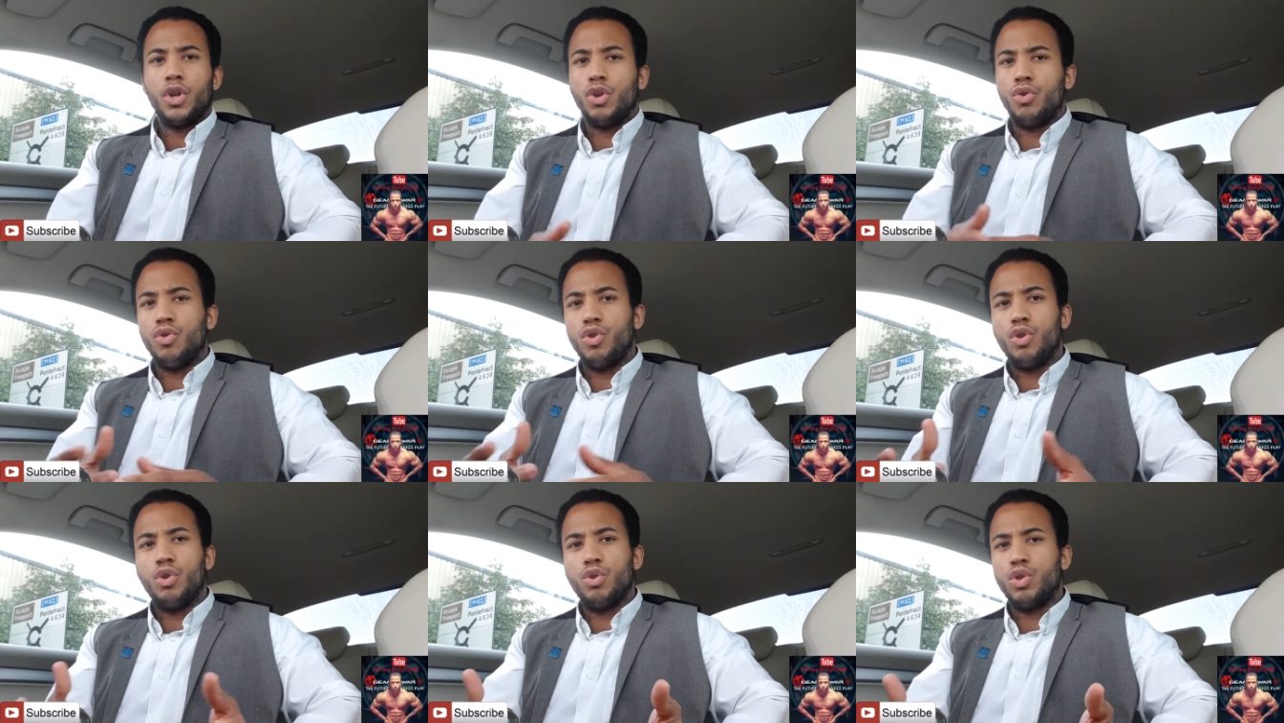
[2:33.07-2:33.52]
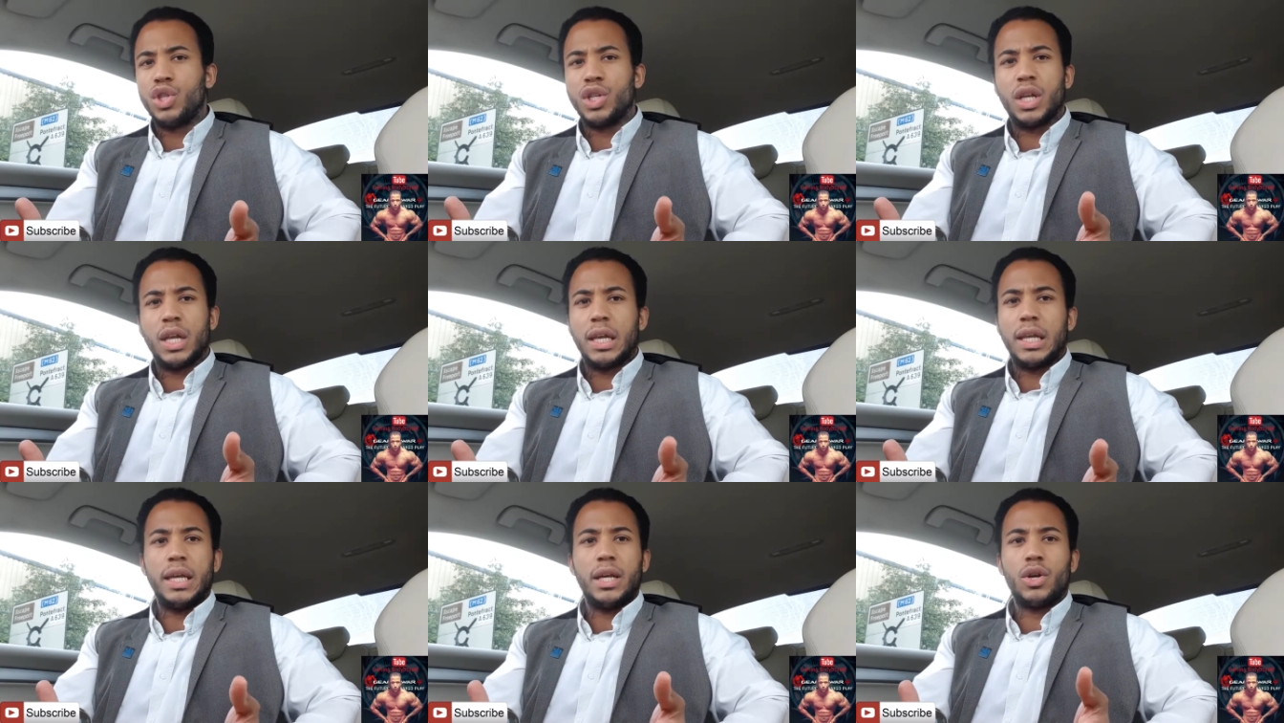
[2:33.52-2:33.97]
You're
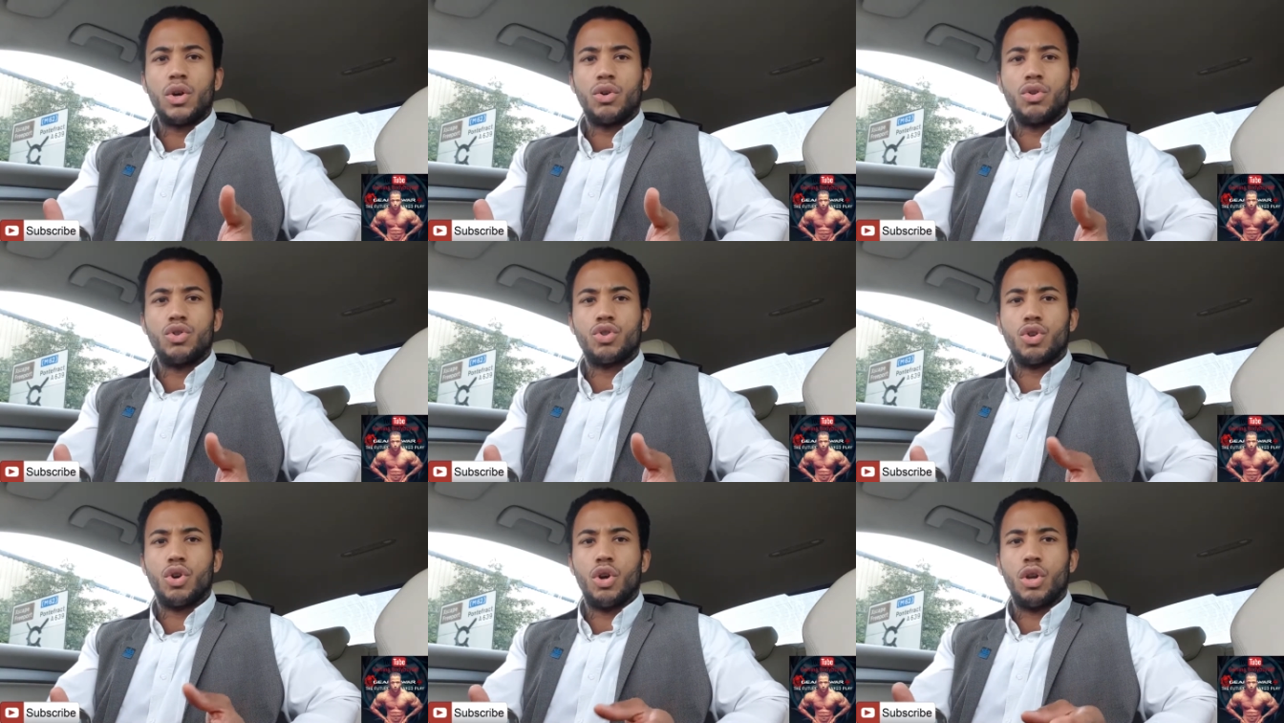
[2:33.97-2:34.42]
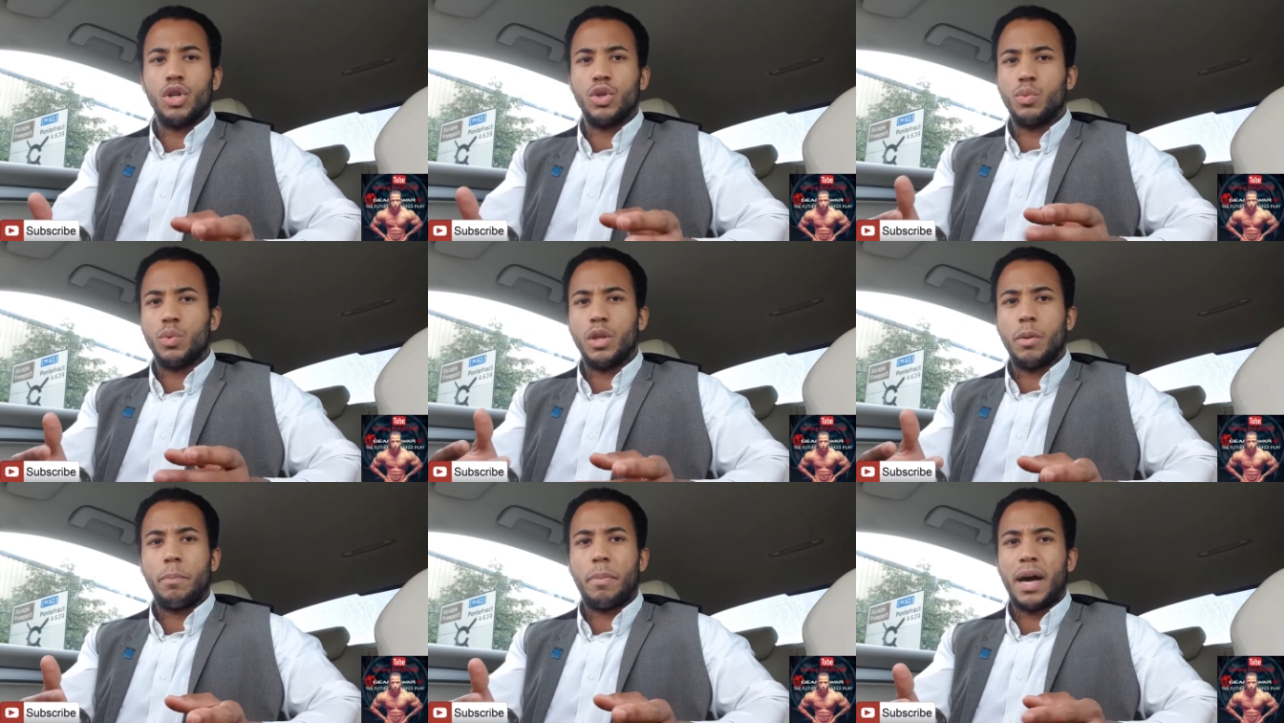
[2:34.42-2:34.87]
using elite
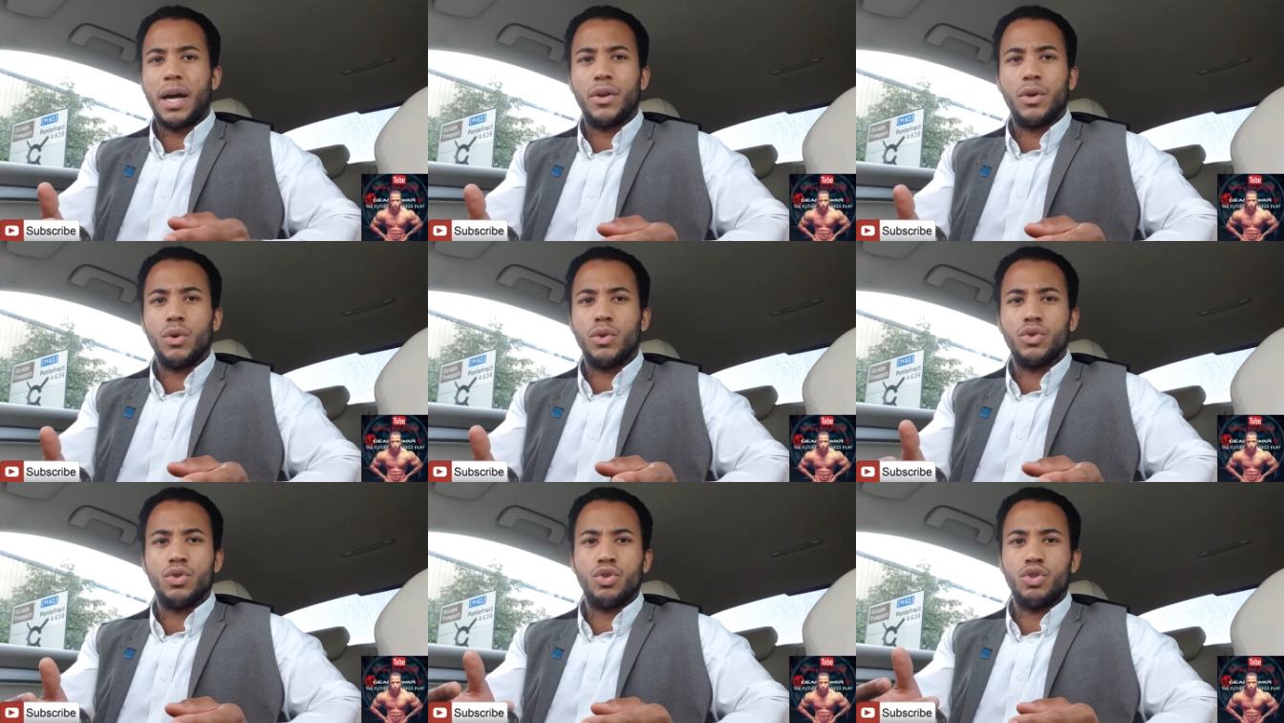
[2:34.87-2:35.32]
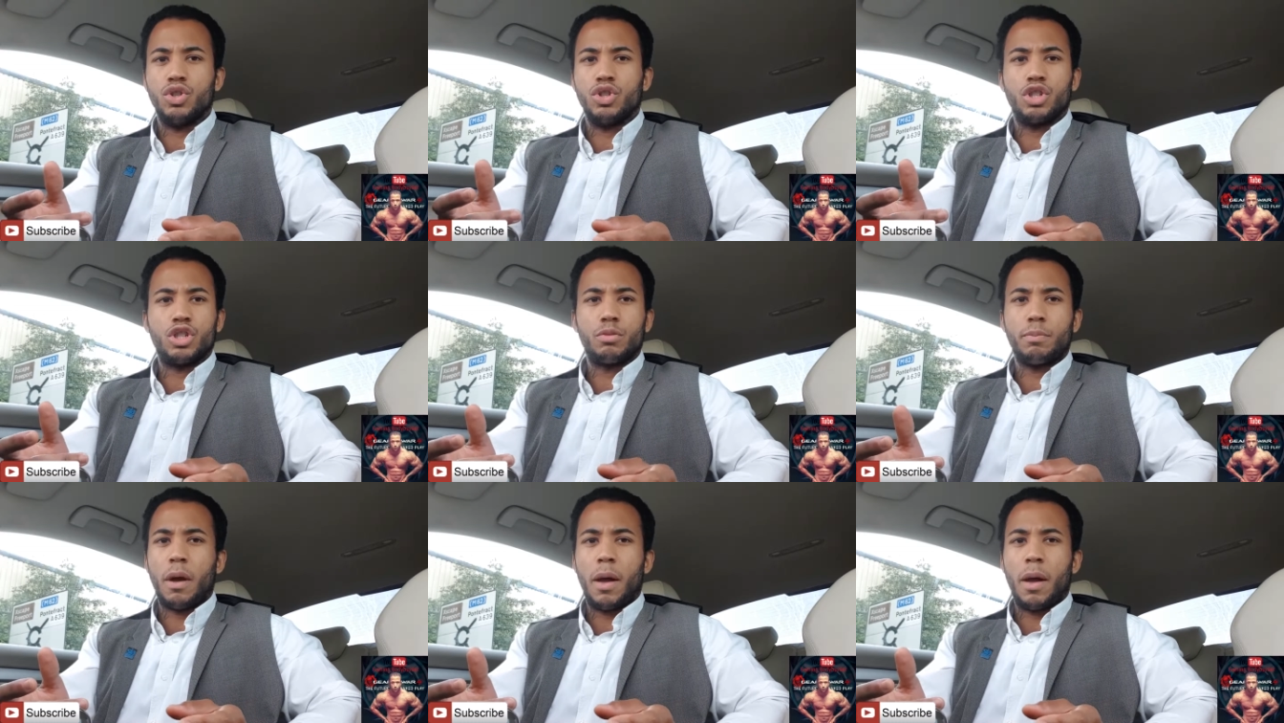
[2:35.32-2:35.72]
controllers with the paddles and just